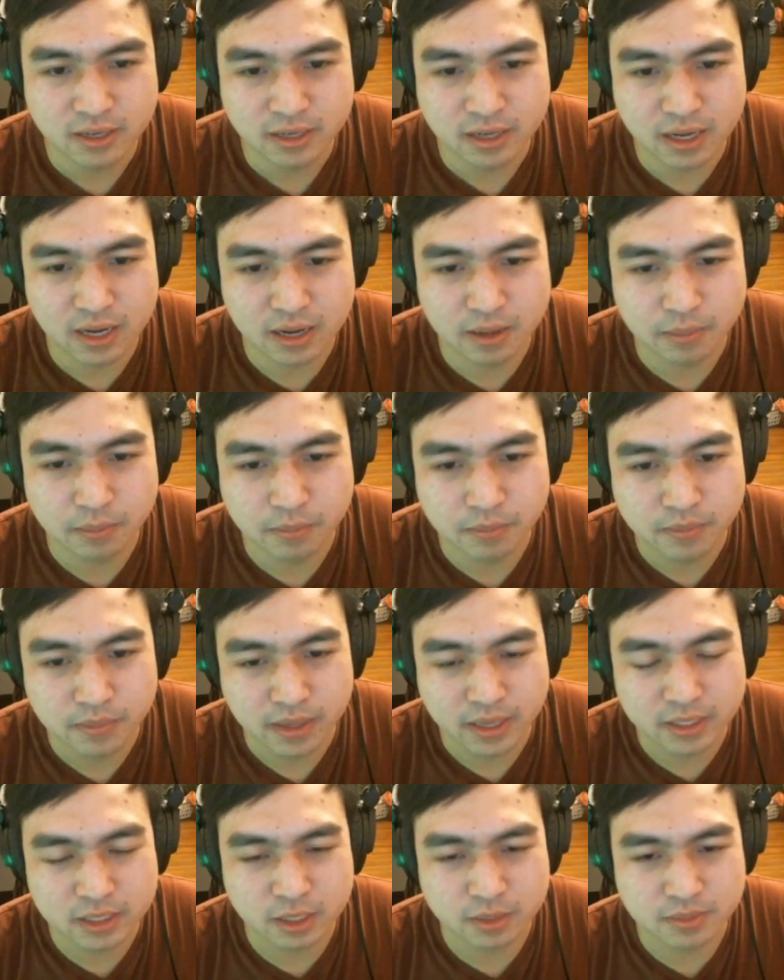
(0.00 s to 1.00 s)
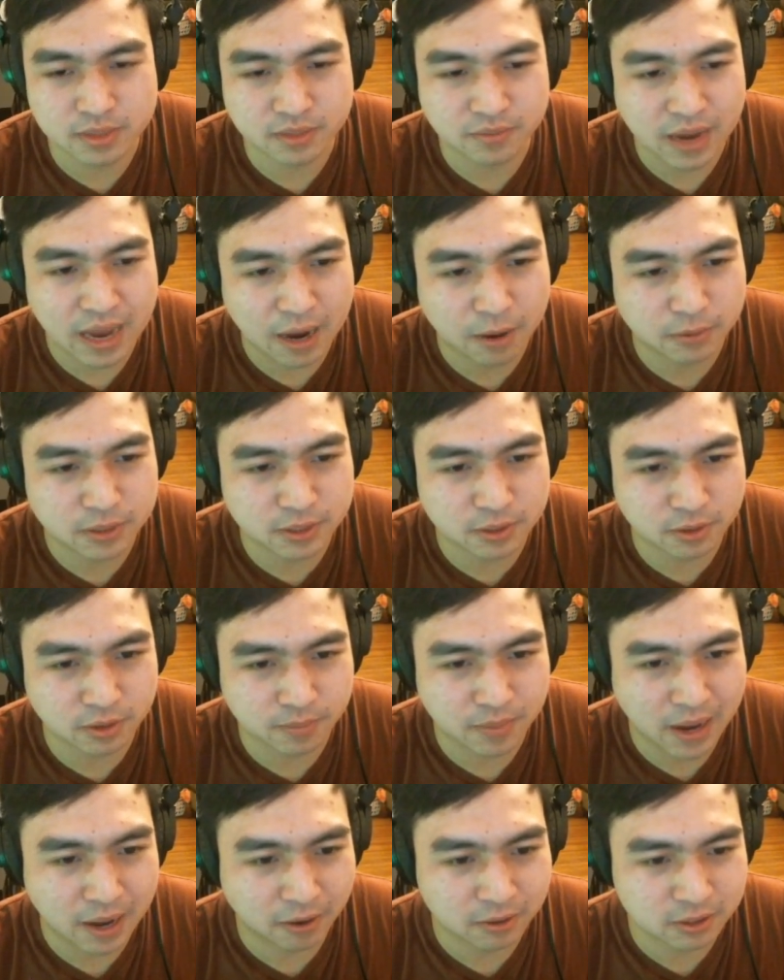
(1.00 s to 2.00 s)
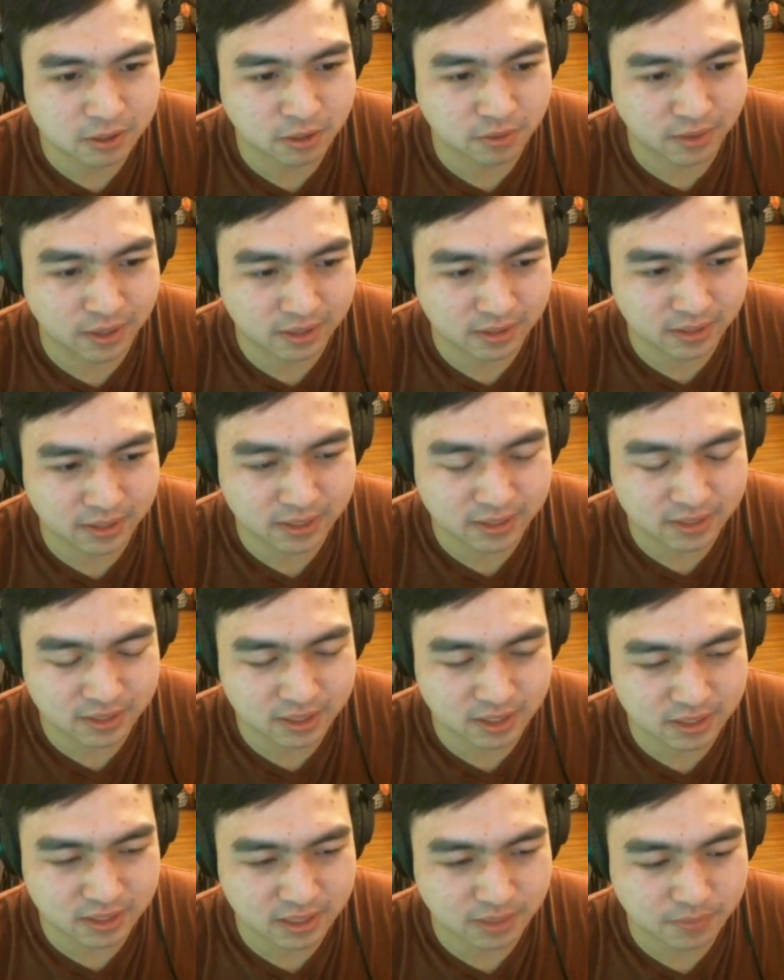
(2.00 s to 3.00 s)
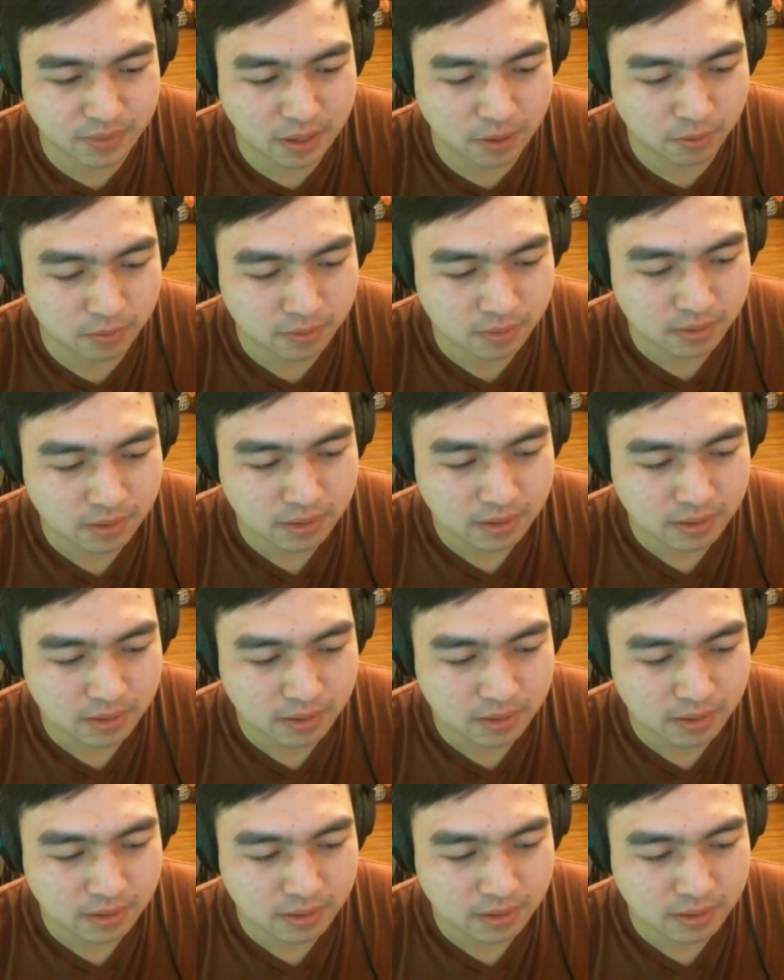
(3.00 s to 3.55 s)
in terms of how to do the patterns correctly, is just about